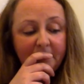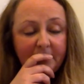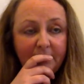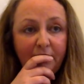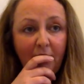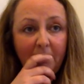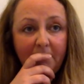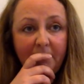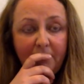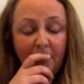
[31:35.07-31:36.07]

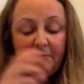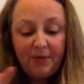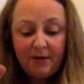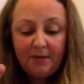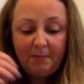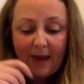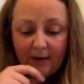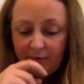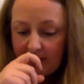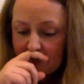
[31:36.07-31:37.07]
from the
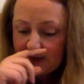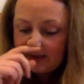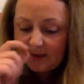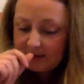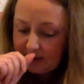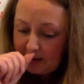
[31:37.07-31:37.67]
pancreas.